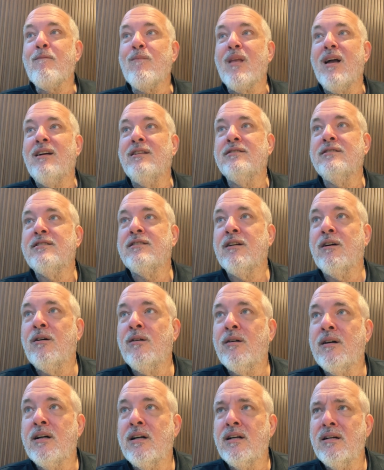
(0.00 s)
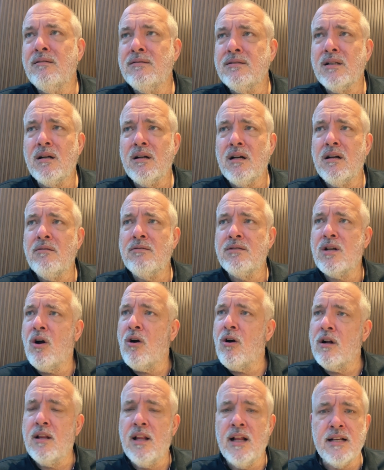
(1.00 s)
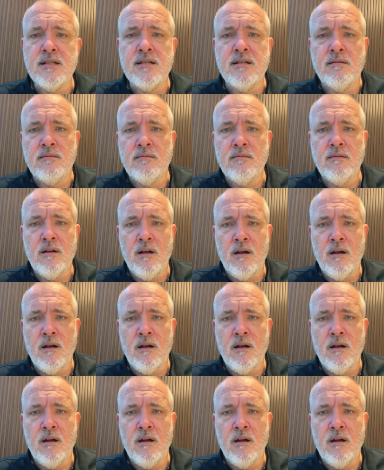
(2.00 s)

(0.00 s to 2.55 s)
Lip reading: And so it was a hard lesson,